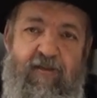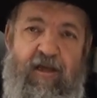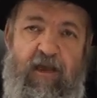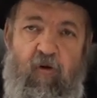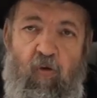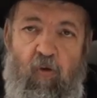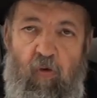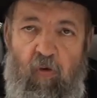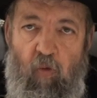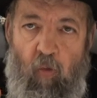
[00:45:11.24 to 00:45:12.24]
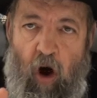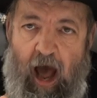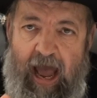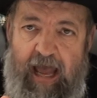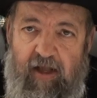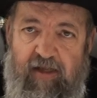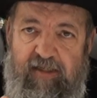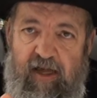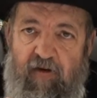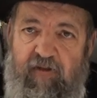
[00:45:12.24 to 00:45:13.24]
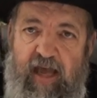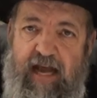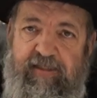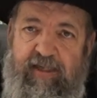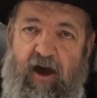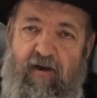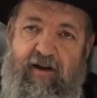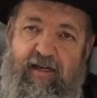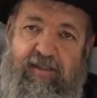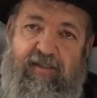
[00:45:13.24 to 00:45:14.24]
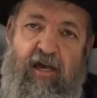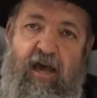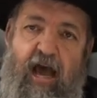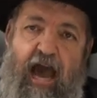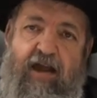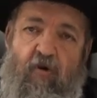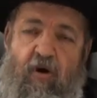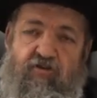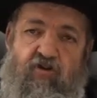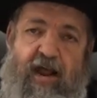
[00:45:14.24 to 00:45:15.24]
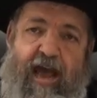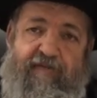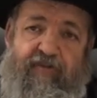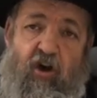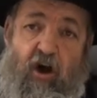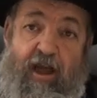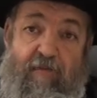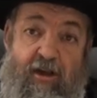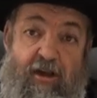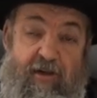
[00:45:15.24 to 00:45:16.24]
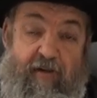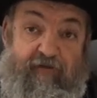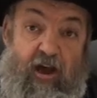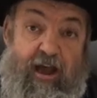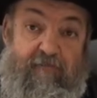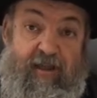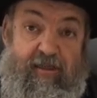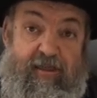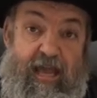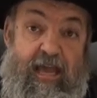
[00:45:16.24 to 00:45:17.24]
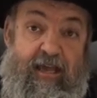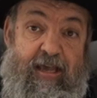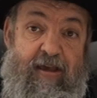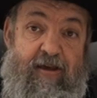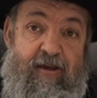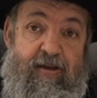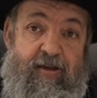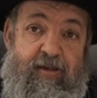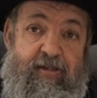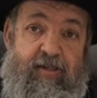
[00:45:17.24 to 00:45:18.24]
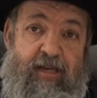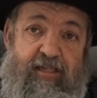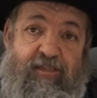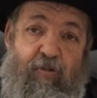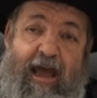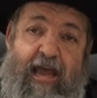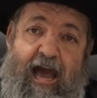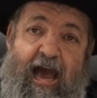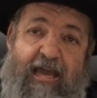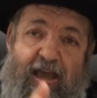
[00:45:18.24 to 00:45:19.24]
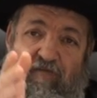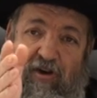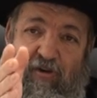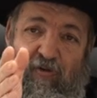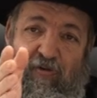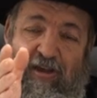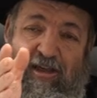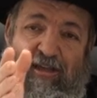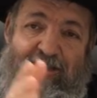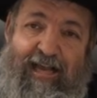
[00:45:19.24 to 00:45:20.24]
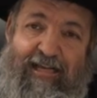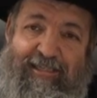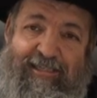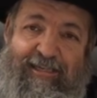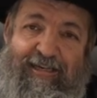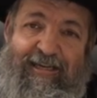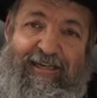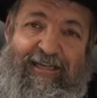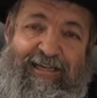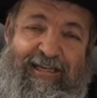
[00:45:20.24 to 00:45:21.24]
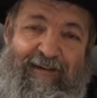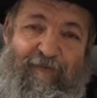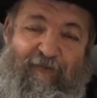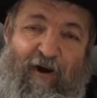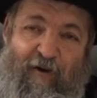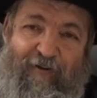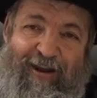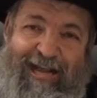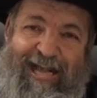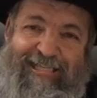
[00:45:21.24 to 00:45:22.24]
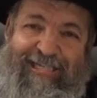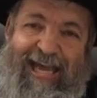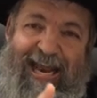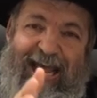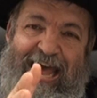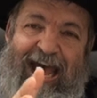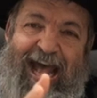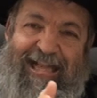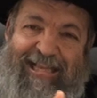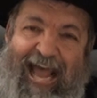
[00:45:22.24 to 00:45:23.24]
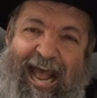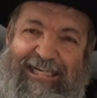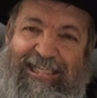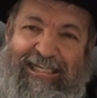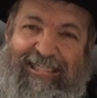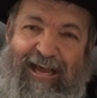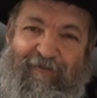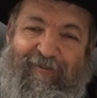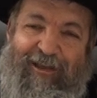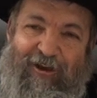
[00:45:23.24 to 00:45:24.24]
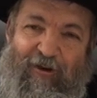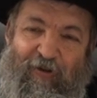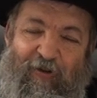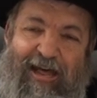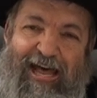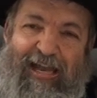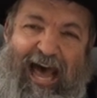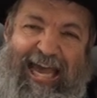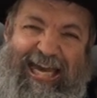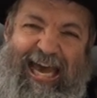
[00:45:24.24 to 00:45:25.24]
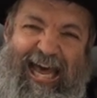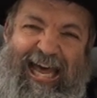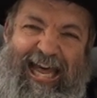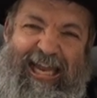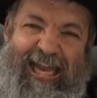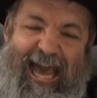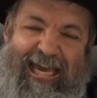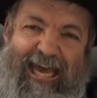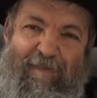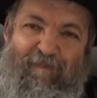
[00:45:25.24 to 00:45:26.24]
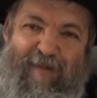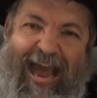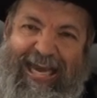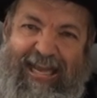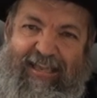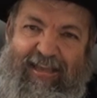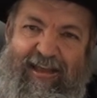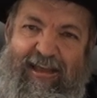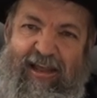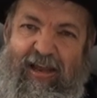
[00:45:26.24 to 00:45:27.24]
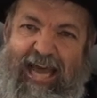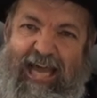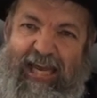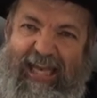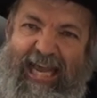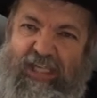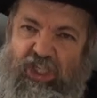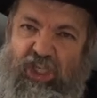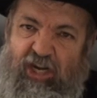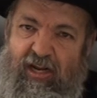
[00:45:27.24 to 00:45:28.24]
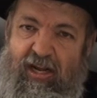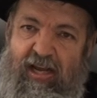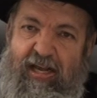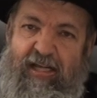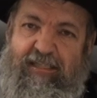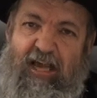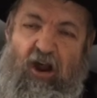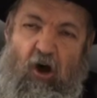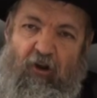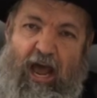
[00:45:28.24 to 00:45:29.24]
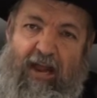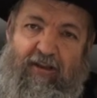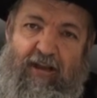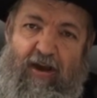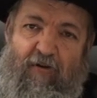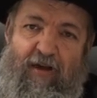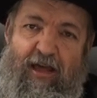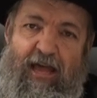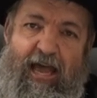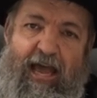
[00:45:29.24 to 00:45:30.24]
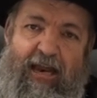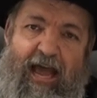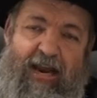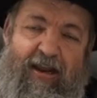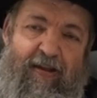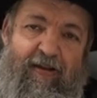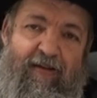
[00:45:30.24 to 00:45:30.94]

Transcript: the wiles of the Yetzer Hara. He says, I don't want you to have time. You have time to think. So this way, I give you this phone. It's going to attach itself to you like a, like a maggot, like a leech. It's going to hold on to you. And then,